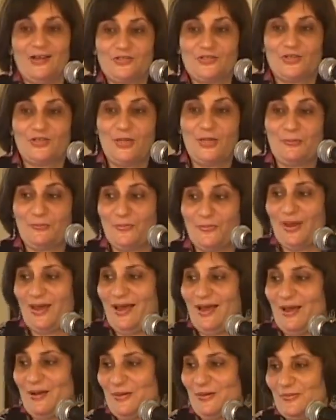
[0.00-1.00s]
So the
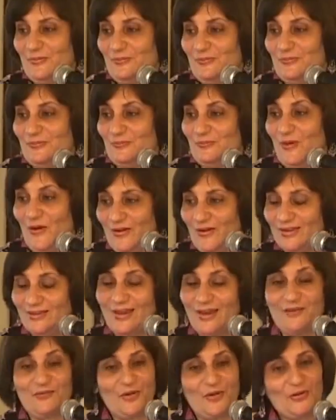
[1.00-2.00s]

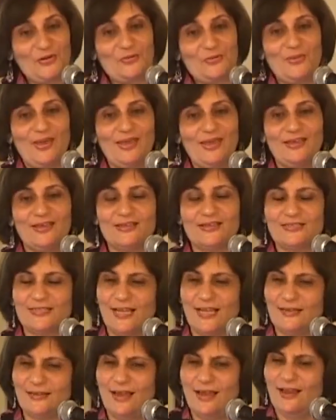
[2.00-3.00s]
point I want to make is
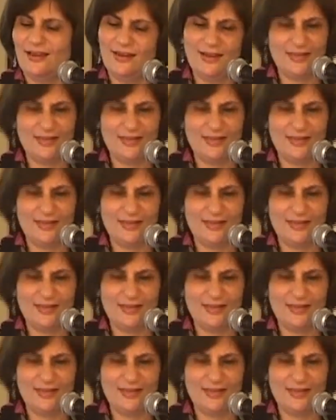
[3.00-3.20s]
that